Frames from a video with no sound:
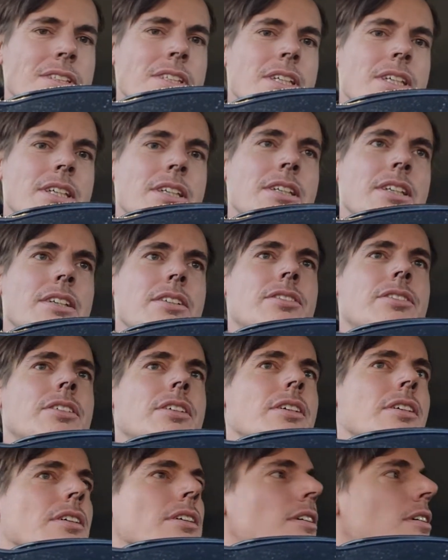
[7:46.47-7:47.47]
in this
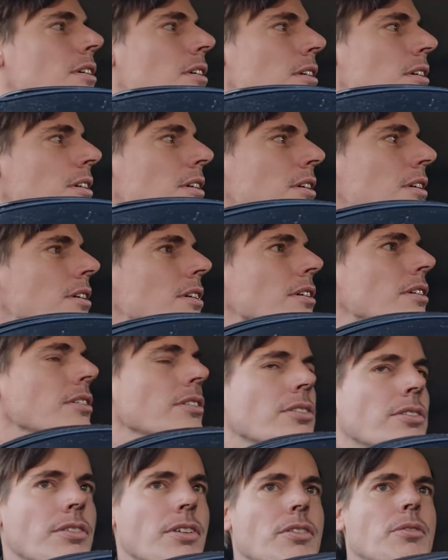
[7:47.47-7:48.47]

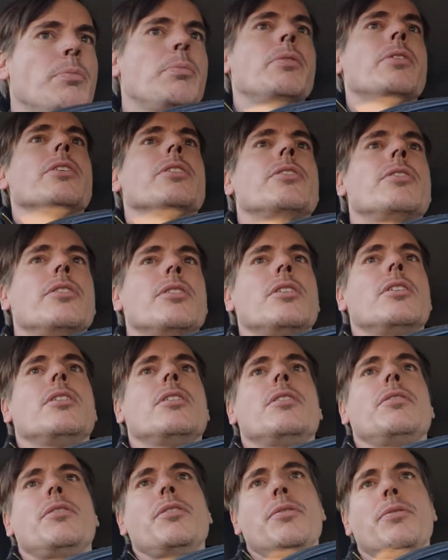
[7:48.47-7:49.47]
Swift Sport.
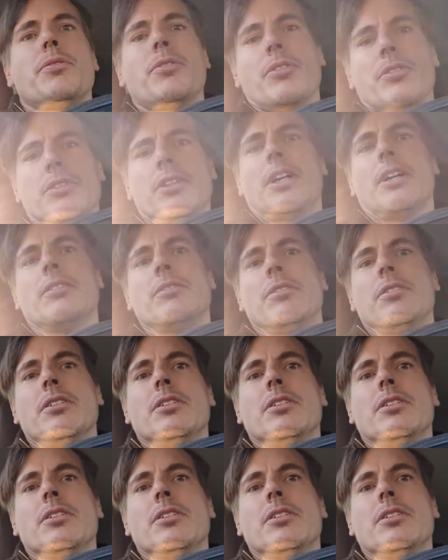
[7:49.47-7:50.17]
If you fold down